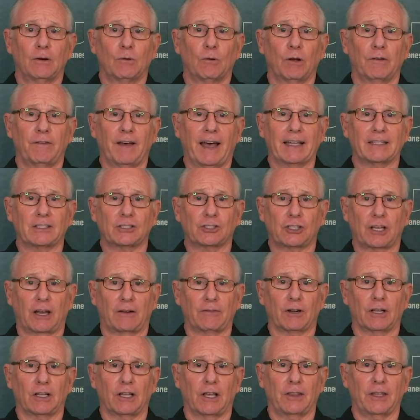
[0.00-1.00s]
We've had
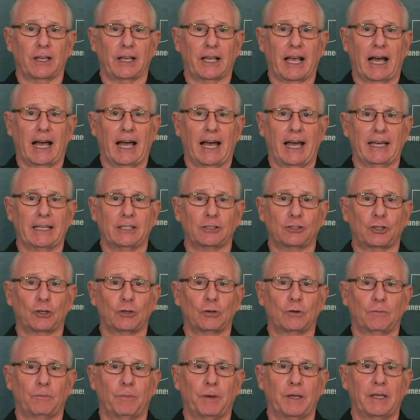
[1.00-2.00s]
several other guys
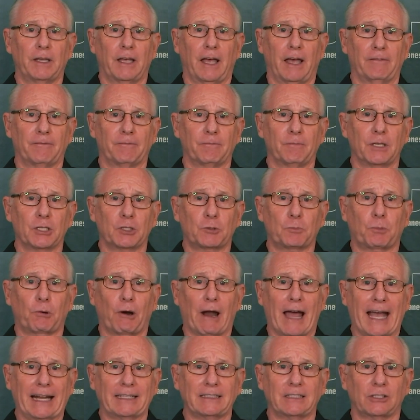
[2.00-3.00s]
who have missed
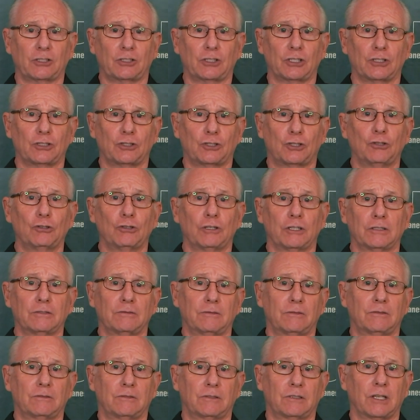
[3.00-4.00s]
practices
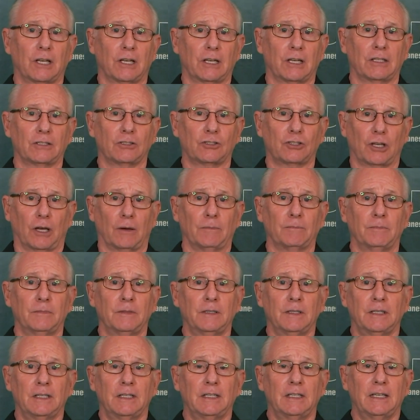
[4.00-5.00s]
due to some
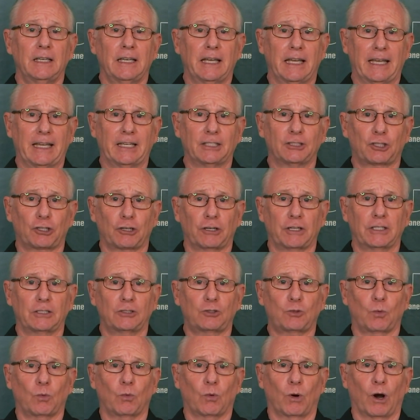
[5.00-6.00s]

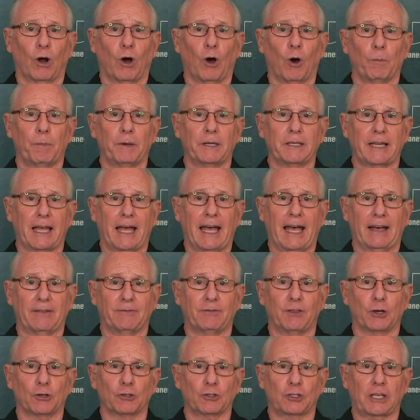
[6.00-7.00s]
injuries. We're hoping to
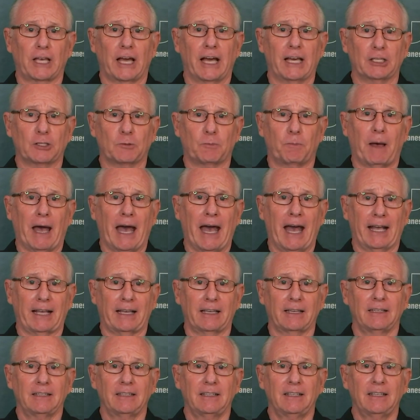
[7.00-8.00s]
have those guys
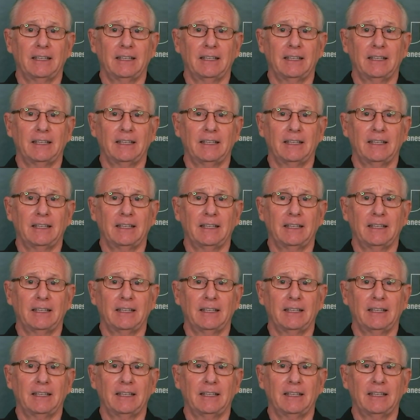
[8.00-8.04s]
back